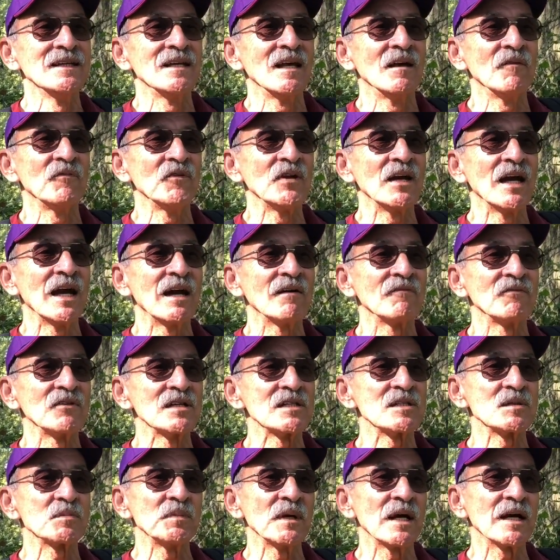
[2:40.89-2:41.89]
If you have
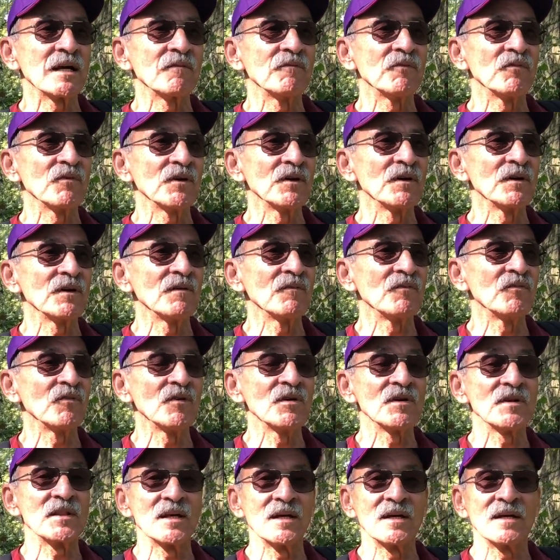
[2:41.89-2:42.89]
respect for
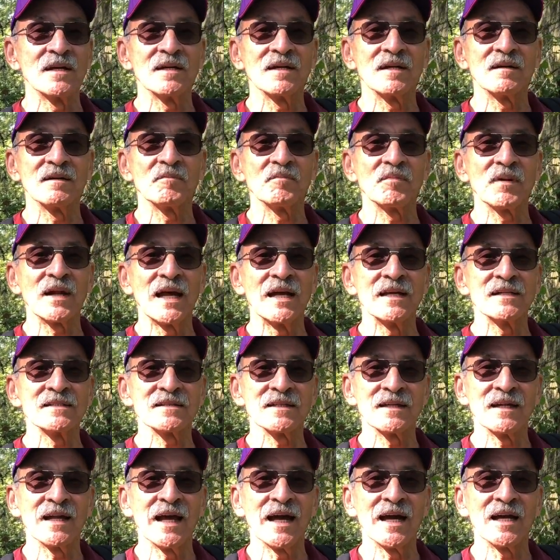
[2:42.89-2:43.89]
the plants
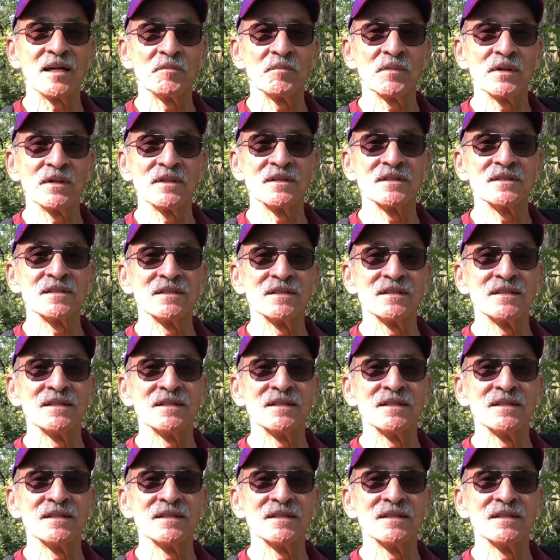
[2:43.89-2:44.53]
and animals,